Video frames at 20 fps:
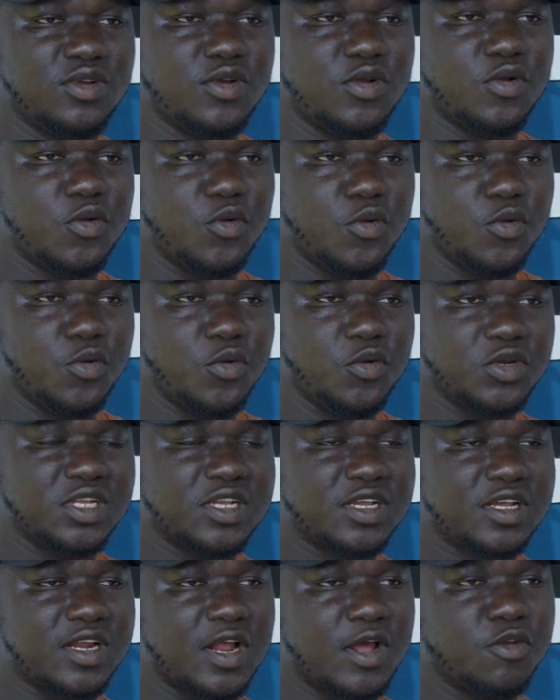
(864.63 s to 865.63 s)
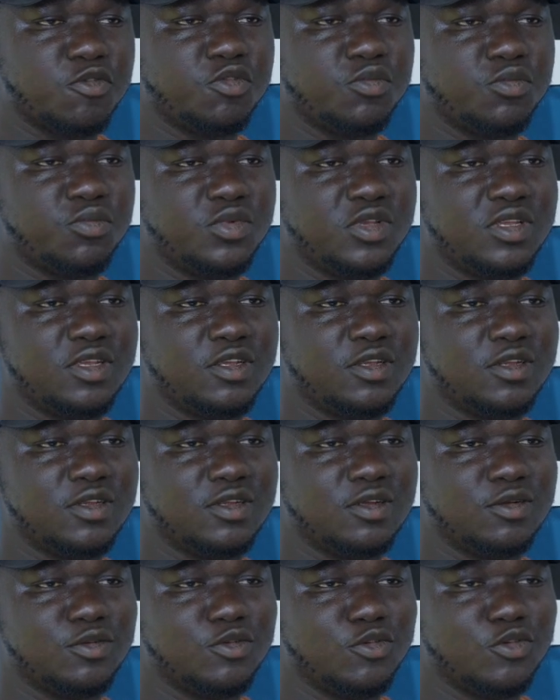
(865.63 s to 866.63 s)
or the crown will be,
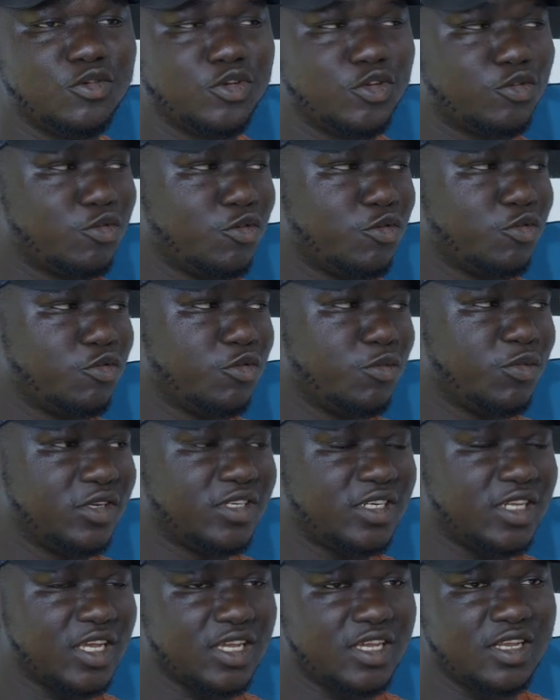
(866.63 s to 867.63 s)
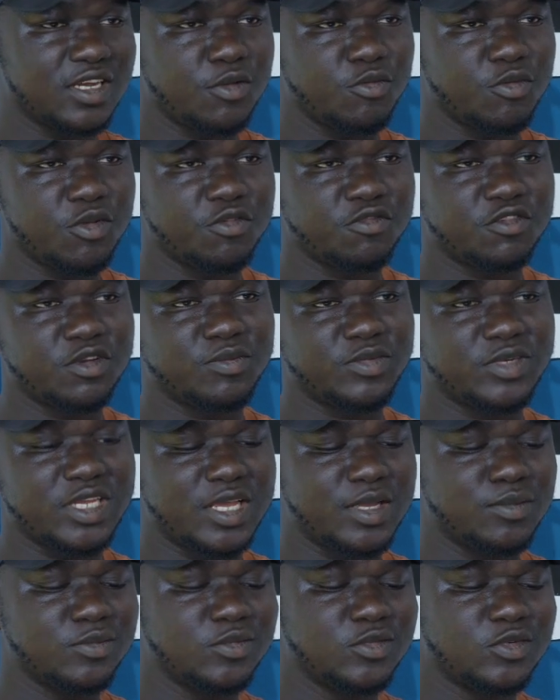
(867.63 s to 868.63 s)
or the throne will be taken away from
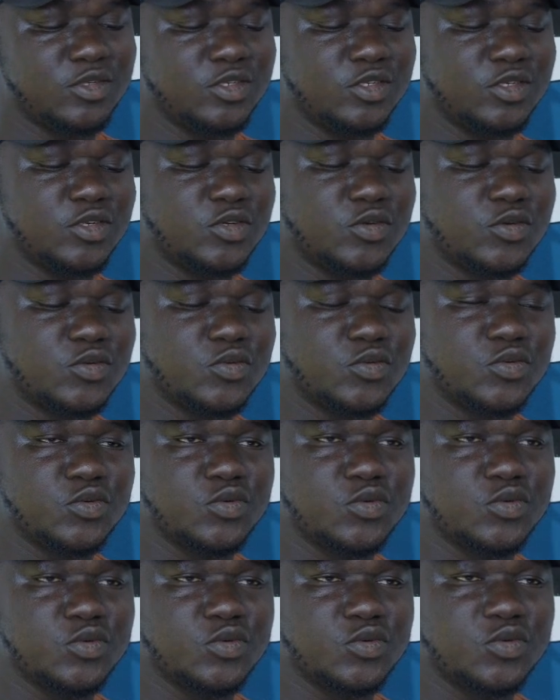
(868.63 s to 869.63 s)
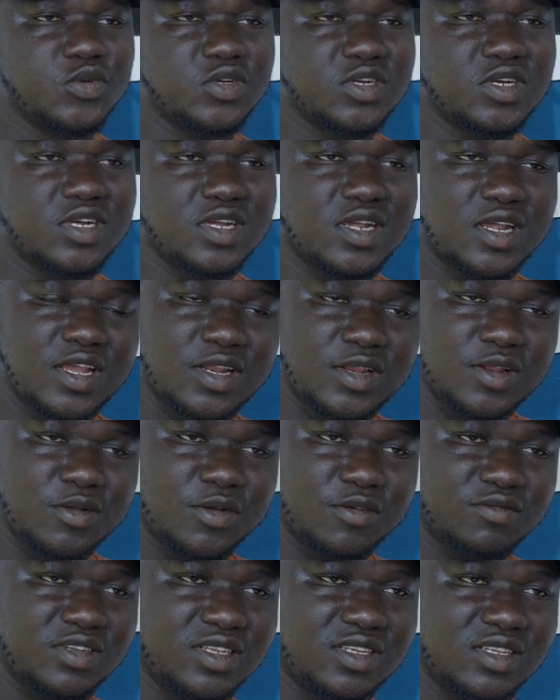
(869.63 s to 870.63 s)
them to any
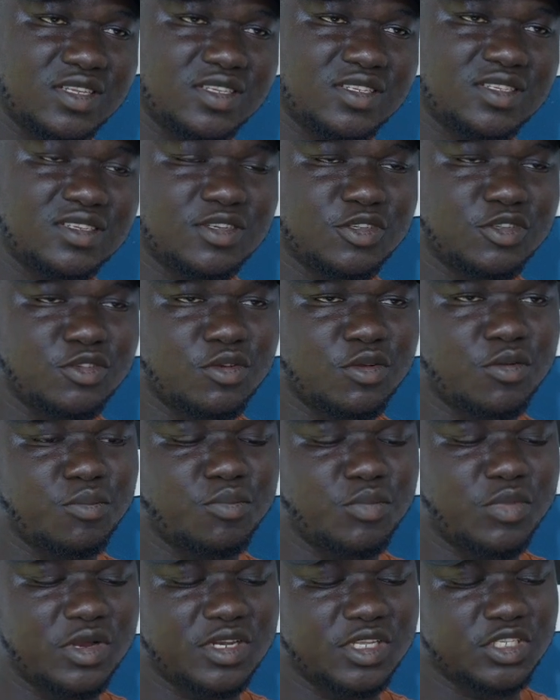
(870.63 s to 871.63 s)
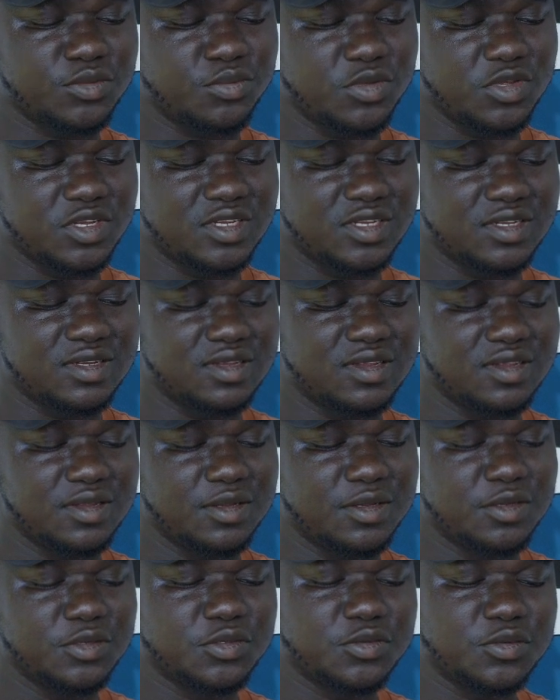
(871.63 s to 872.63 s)
of these regions participating?
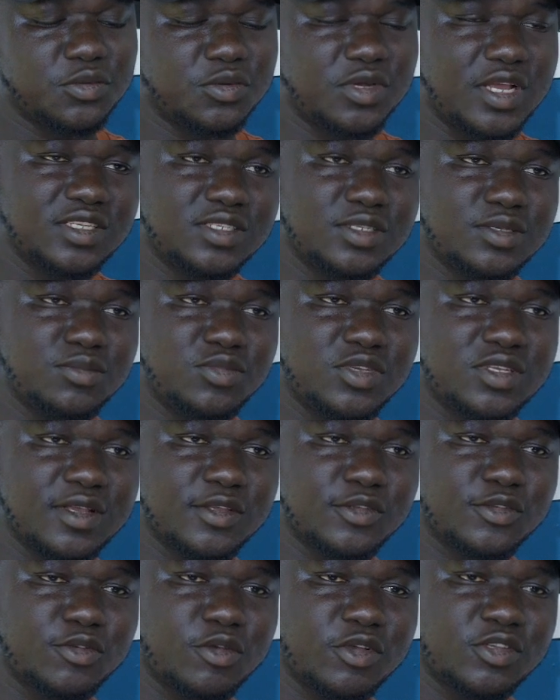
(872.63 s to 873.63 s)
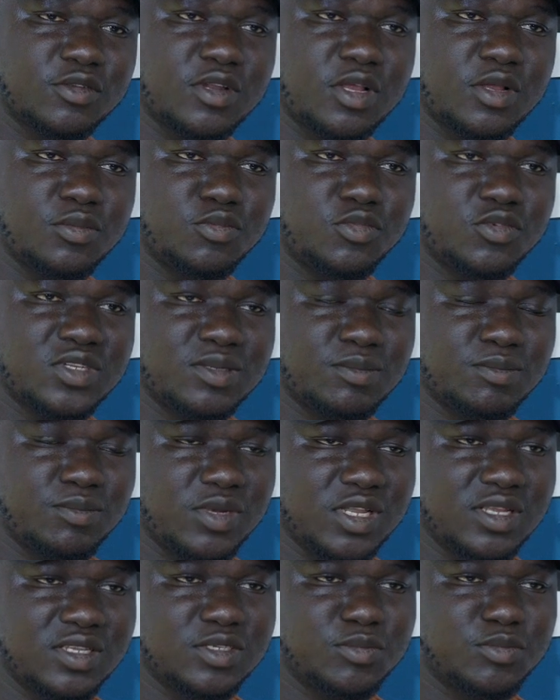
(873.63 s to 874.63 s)
So that's the biggest question I put in
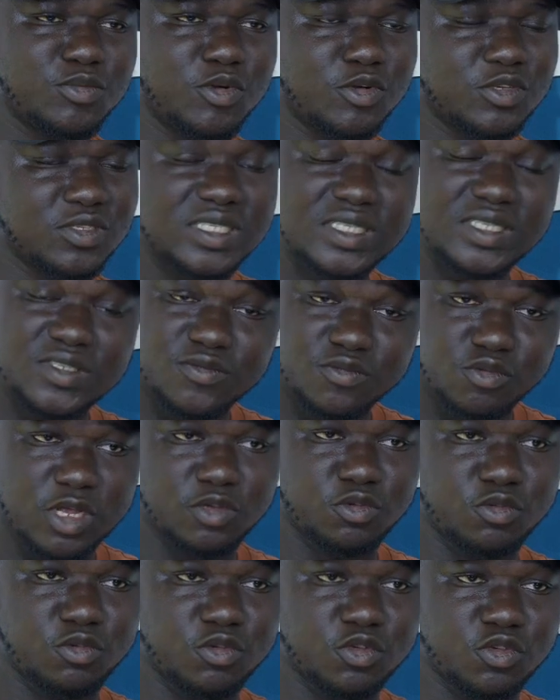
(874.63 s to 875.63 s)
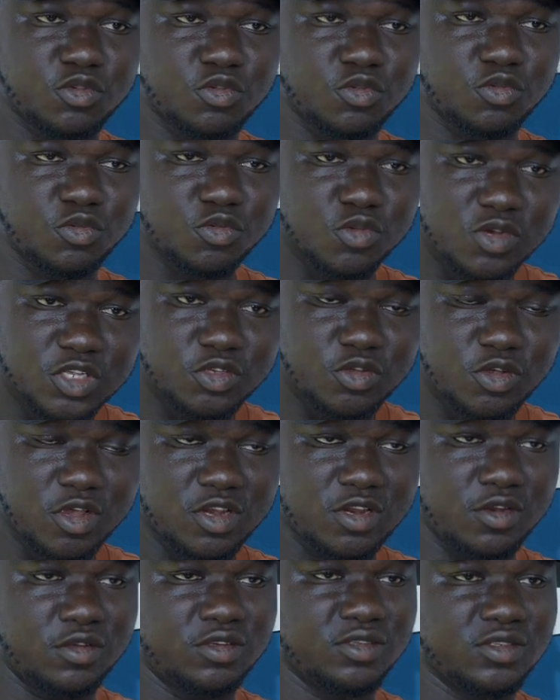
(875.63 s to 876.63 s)
place. But if you are just newly
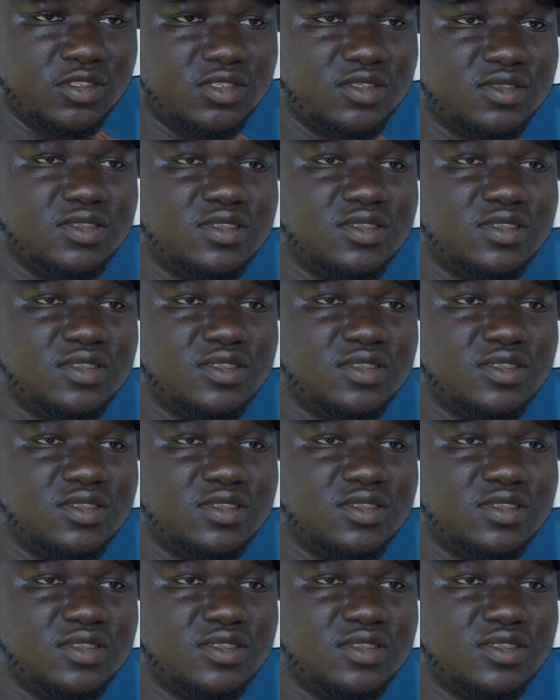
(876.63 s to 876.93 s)
joining us,